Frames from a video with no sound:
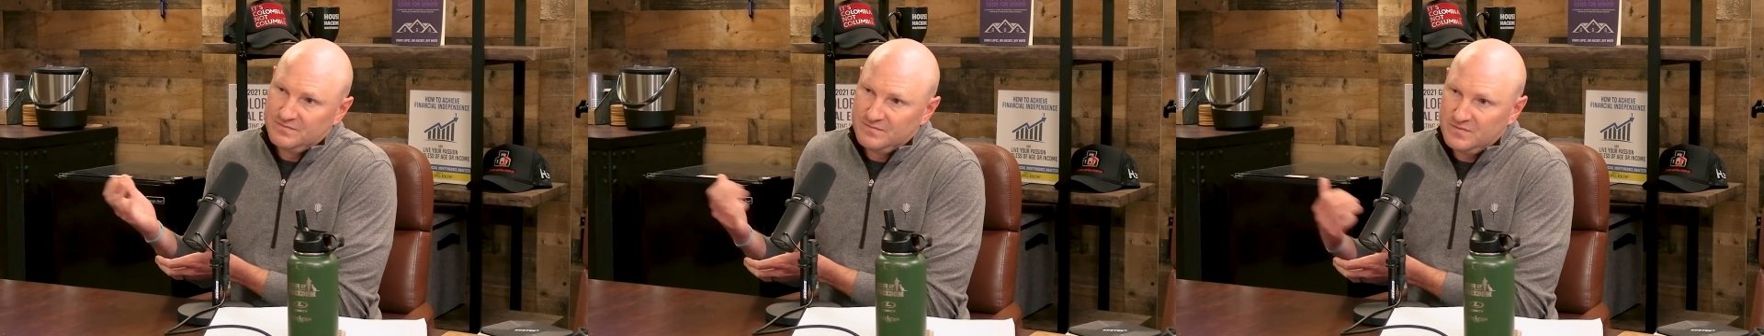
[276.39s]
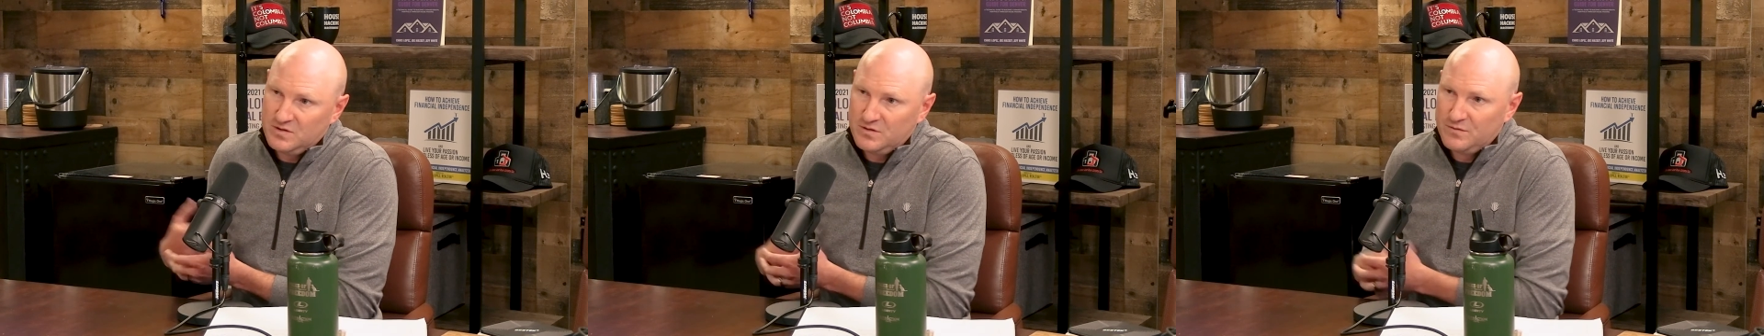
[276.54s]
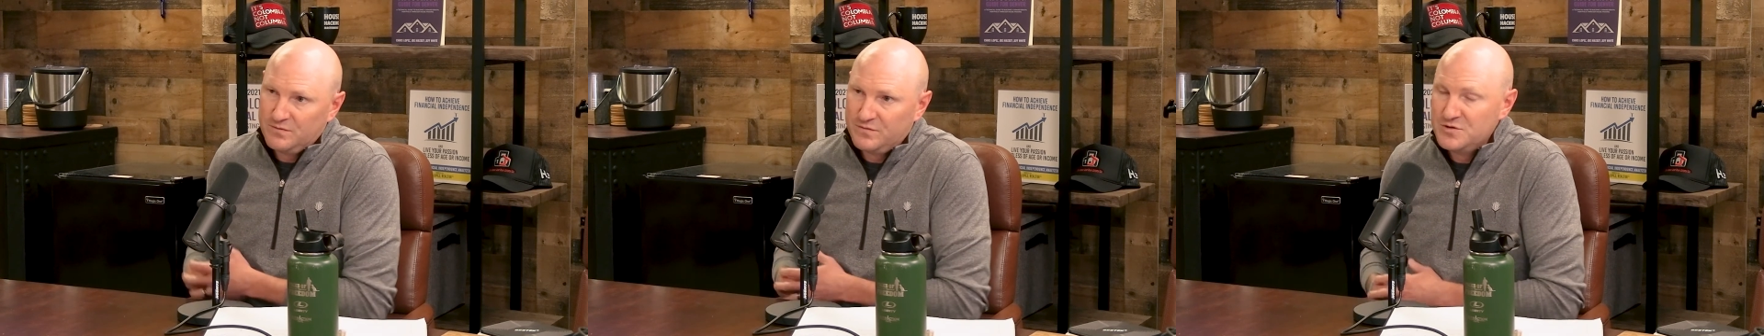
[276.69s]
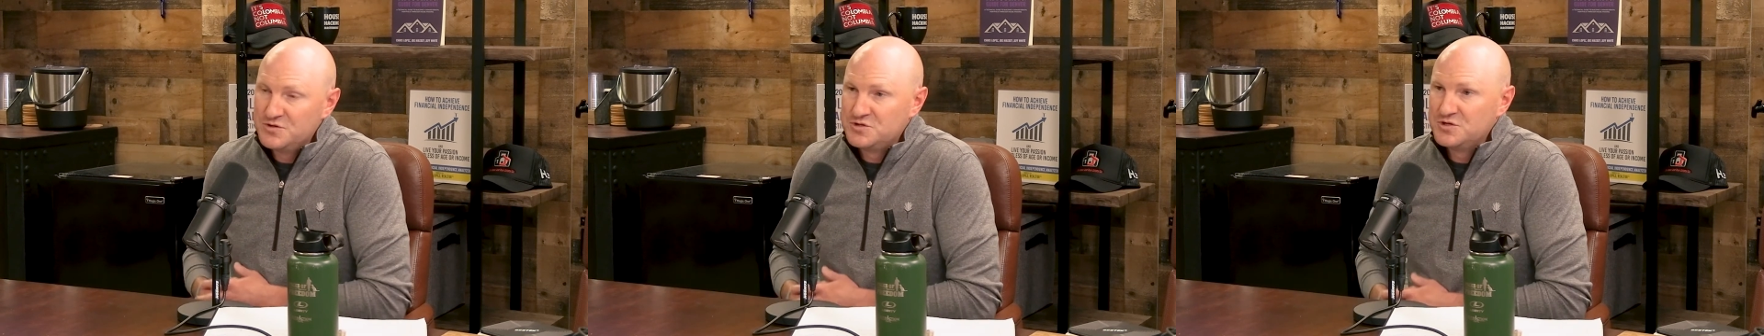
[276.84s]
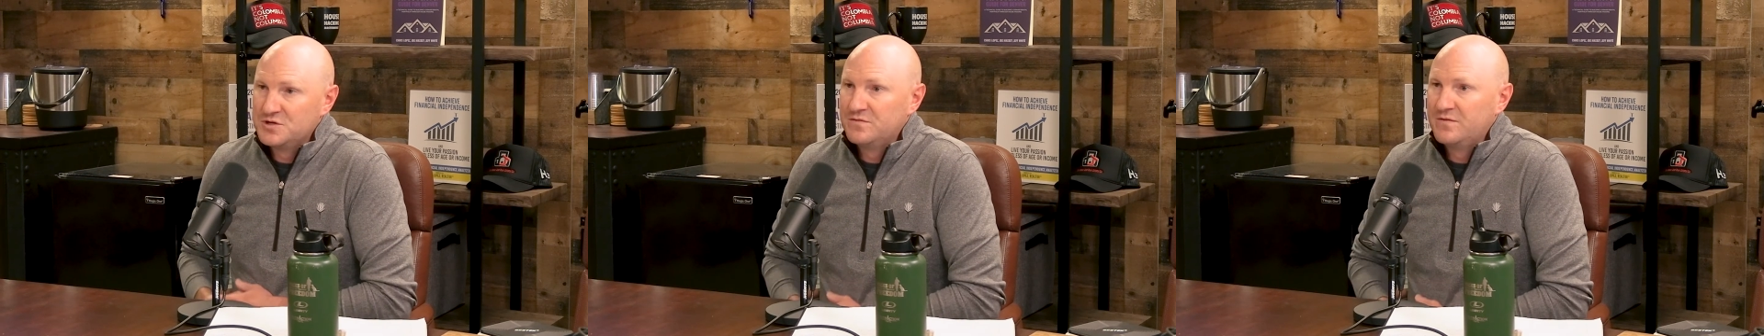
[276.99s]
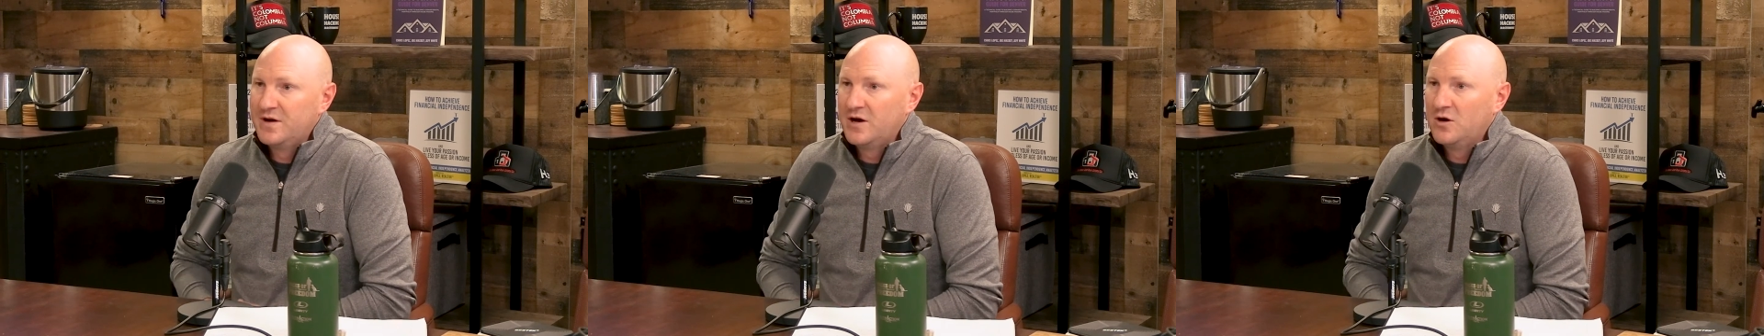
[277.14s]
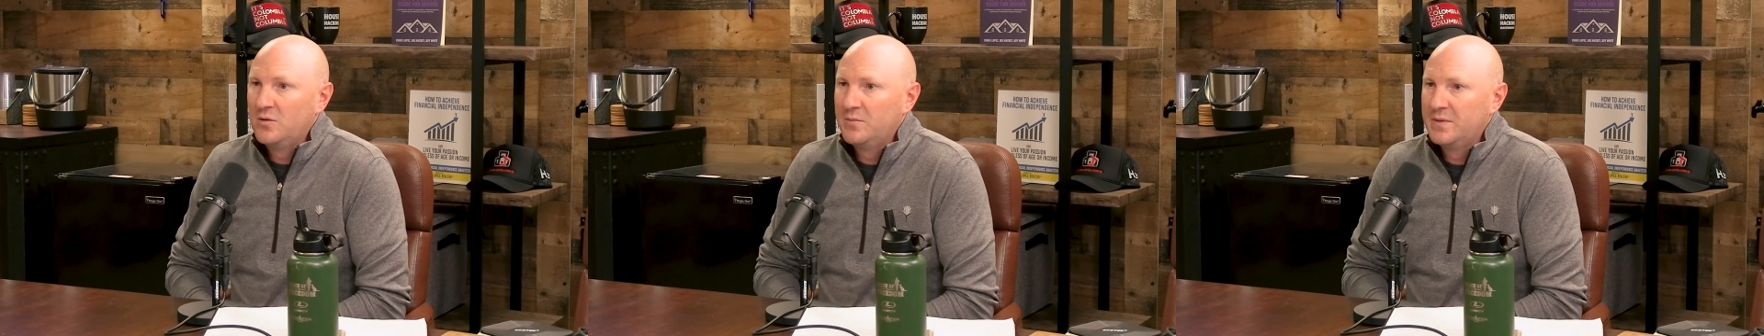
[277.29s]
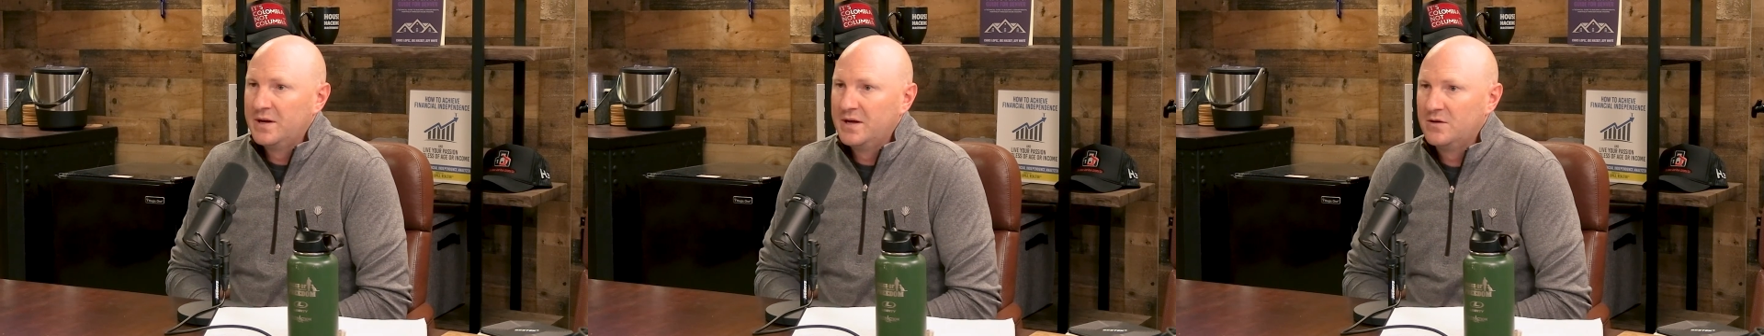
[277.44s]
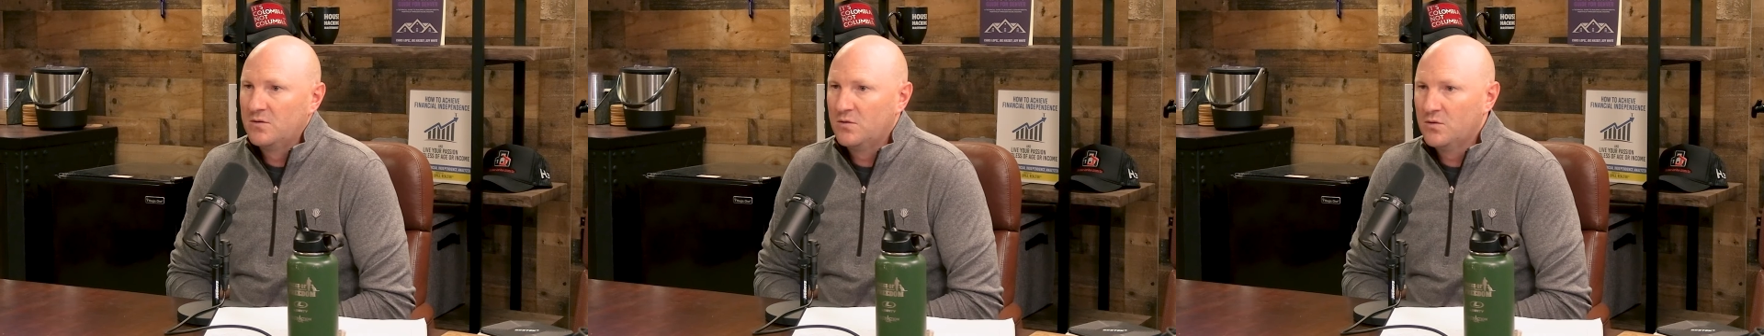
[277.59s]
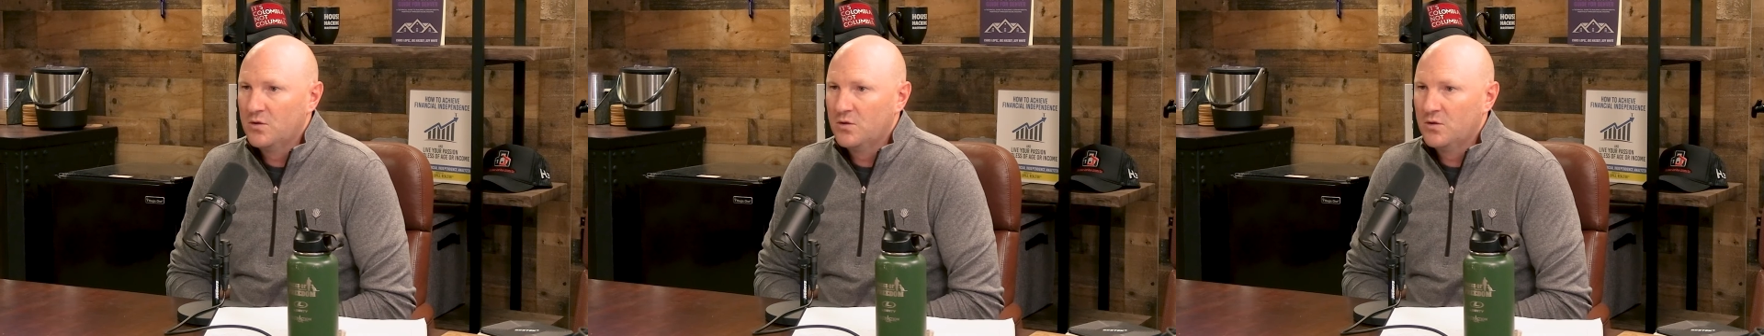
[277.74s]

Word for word: you know, future development